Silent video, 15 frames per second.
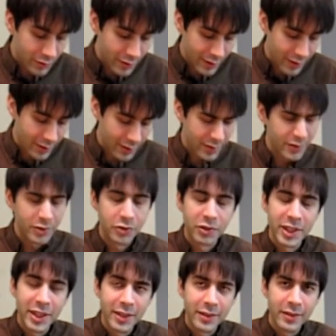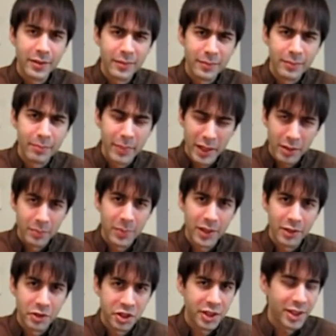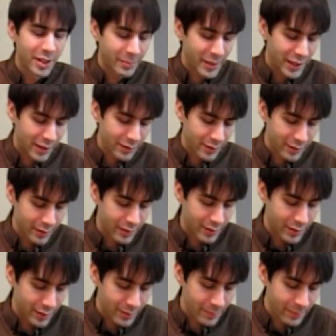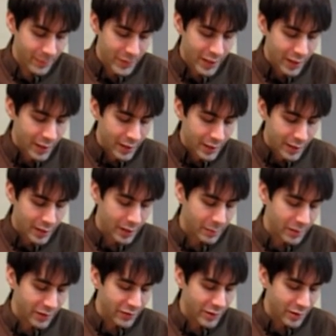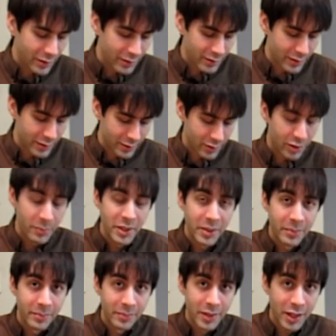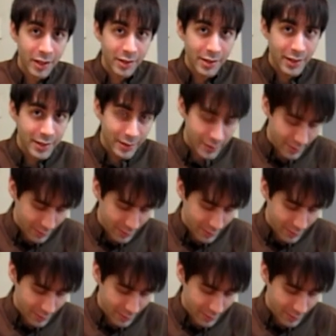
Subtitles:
the green metal polishing compound. I believe it's called the chromium oxide.